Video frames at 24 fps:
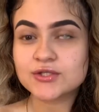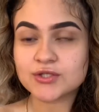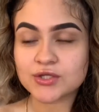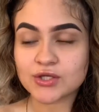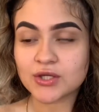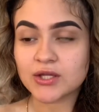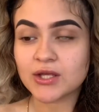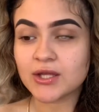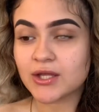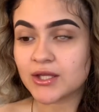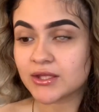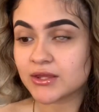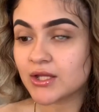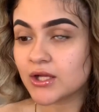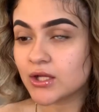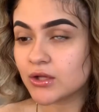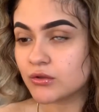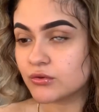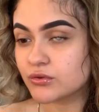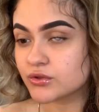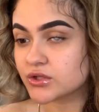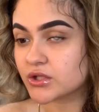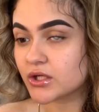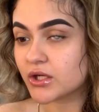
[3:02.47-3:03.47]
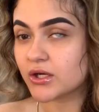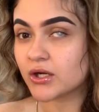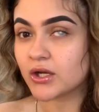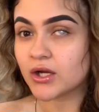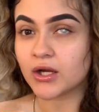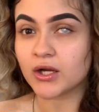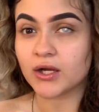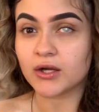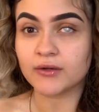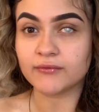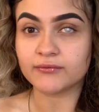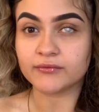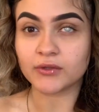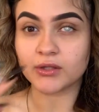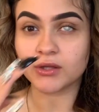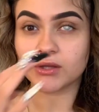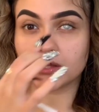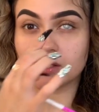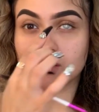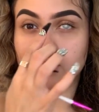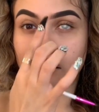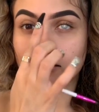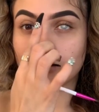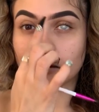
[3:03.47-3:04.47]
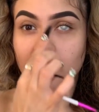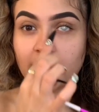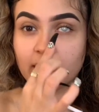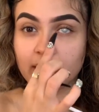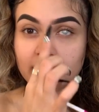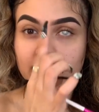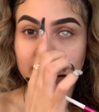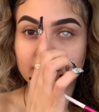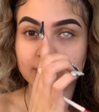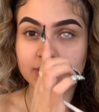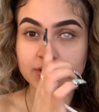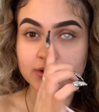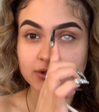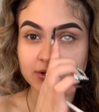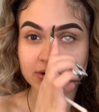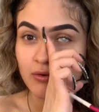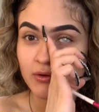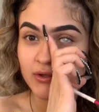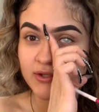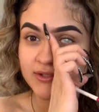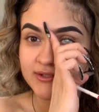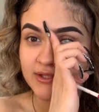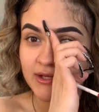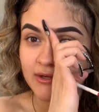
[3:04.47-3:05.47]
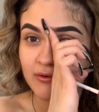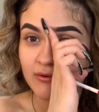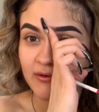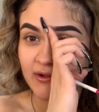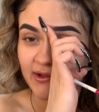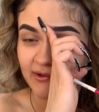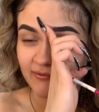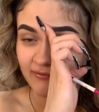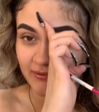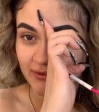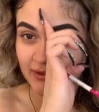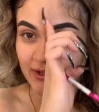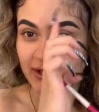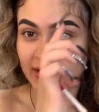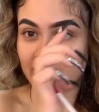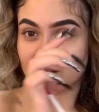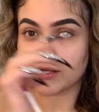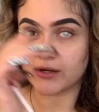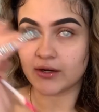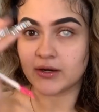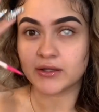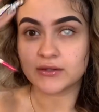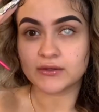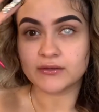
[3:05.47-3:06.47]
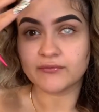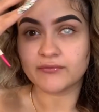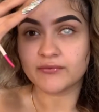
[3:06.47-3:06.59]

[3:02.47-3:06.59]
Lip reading: So you can get the illusion of little hairs because I don't have a lot of hair at the